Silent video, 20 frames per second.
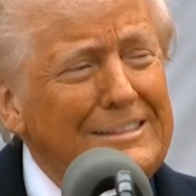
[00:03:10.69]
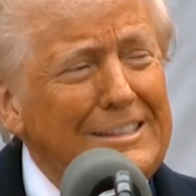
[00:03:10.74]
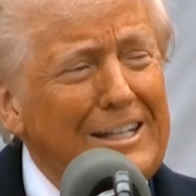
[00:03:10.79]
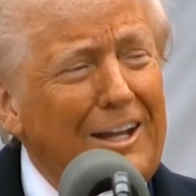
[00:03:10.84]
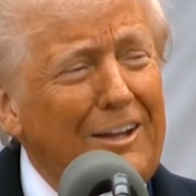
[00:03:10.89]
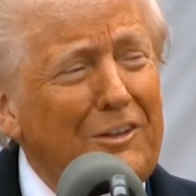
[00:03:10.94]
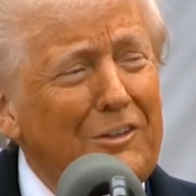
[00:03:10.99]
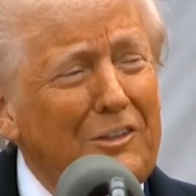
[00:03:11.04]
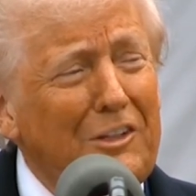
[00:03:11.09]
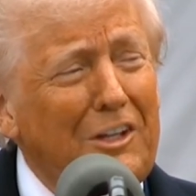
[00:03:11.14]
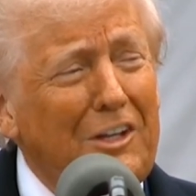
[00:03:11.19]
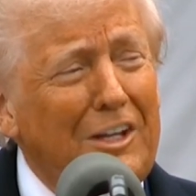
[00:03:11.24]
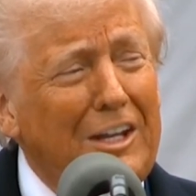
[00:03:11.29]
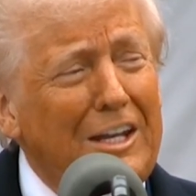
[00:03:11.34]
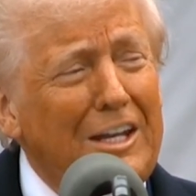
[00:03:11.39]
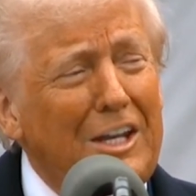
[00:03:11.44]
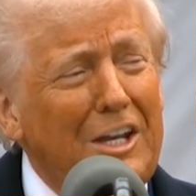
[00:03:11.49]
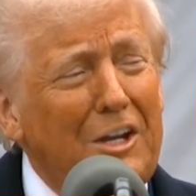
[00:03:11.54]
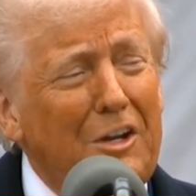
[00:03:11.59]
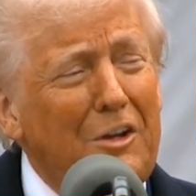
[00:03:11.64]
I was
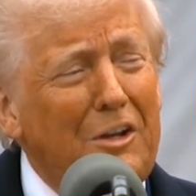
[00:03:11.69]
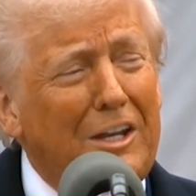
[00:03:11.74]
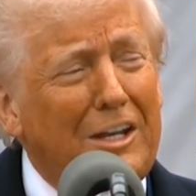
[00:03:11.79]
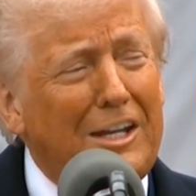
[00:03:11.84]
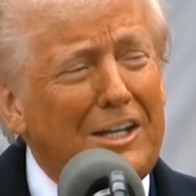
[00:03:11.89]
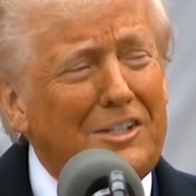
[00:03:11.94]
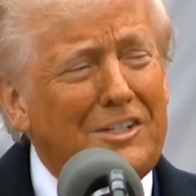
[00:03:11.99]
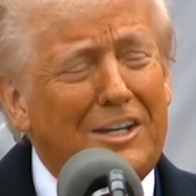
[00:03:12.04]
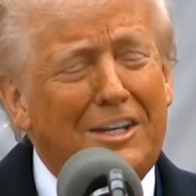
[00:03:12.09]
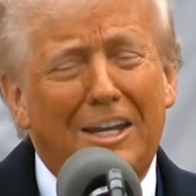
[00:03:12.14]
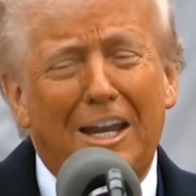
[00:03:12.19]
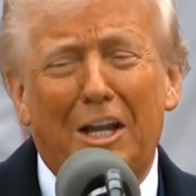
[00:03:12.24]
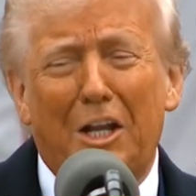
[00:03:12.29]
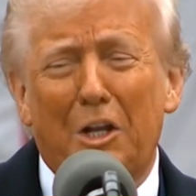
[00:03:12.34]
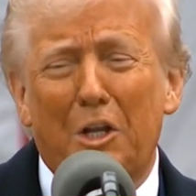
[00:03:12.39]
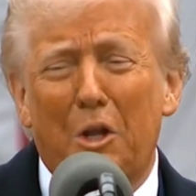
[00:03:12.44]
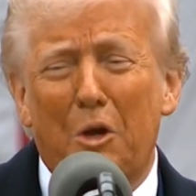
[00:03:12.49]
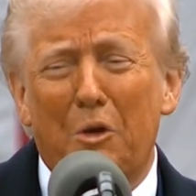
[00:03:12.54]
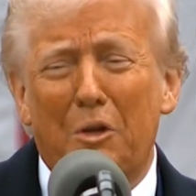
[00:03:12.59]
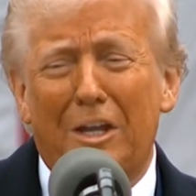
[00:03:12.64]
looking, he likes to take
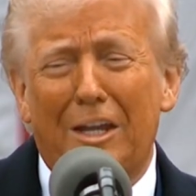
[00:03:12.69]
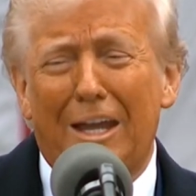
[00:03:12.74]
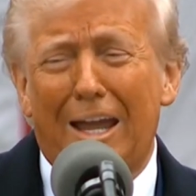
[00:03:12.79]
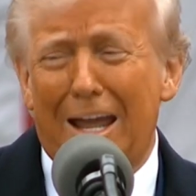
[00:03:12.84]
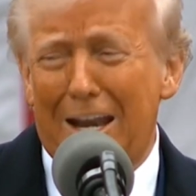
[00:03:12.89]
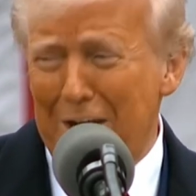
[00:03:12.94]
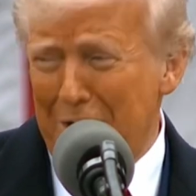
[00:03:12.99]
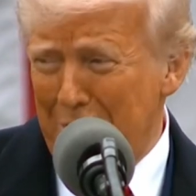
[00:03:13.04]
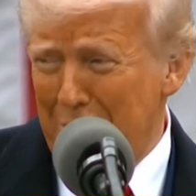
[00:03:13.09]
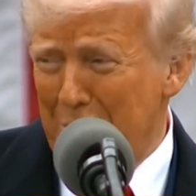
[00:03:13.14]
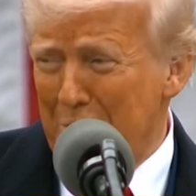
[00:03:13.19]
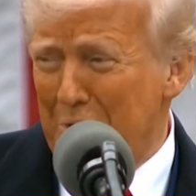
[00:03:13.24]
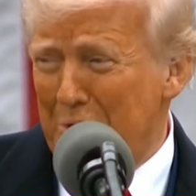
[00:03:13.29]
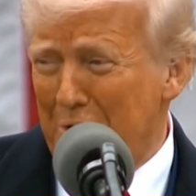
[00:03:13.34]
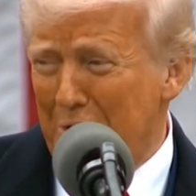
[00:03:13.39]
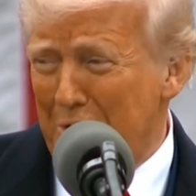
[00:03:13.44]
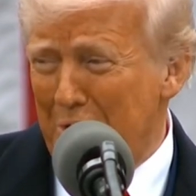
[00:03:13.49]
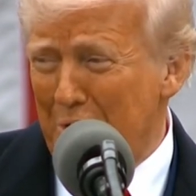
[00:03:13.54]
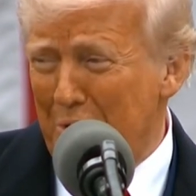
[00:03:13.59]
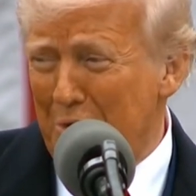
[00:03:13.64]
a low-key attitude,
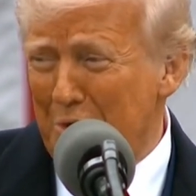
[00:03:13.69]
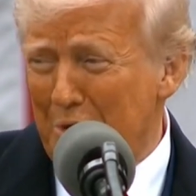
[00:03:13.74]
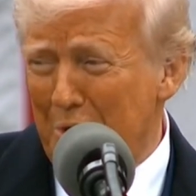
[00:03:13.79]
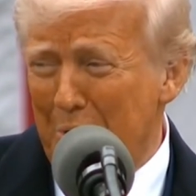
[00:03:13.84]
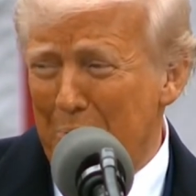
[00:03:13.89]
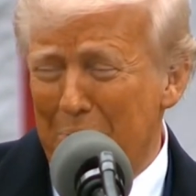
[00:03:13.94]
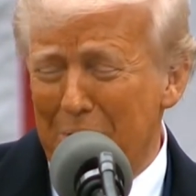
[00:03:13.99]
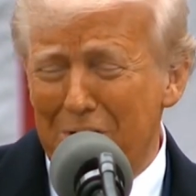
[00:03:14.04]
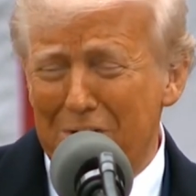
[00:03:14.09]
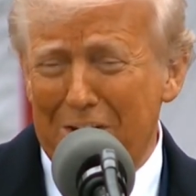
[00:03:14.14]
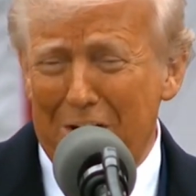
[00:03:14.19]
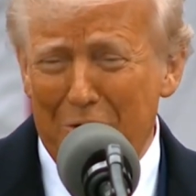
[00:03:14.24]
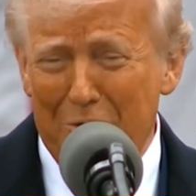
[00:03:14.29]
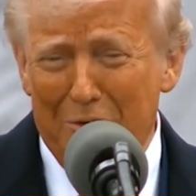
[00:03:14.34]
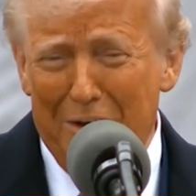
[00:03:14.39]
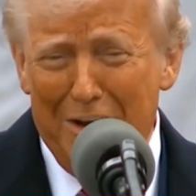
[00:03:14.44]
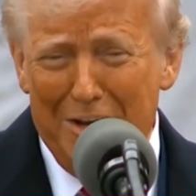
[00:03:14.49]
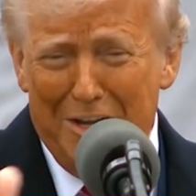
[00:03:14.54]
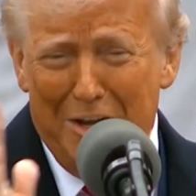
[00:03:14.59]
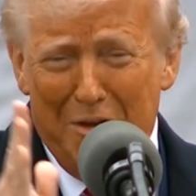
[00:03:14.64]
so it'd usually be sitting
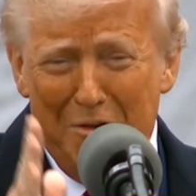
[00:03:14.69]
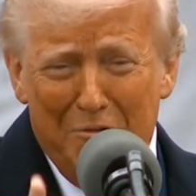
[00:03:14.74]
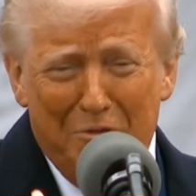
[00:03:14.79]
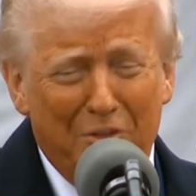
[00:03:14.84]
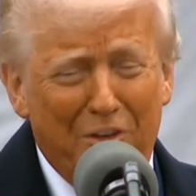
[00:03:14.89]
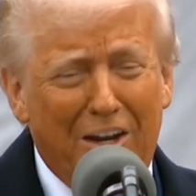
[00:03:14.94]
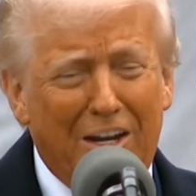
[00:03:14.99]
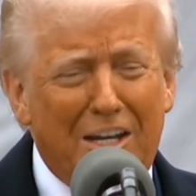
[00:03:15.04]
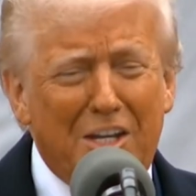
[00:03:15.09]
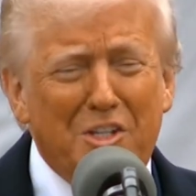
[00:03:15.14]
right in front.